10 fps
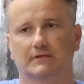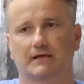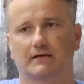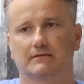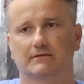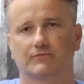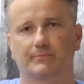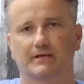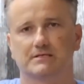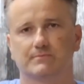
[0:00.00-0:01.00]
got the
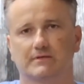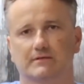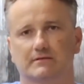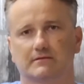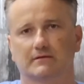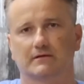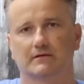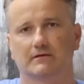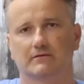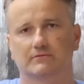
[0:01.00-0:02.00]
replacement
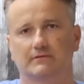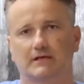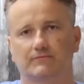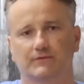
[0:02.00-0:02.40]
nut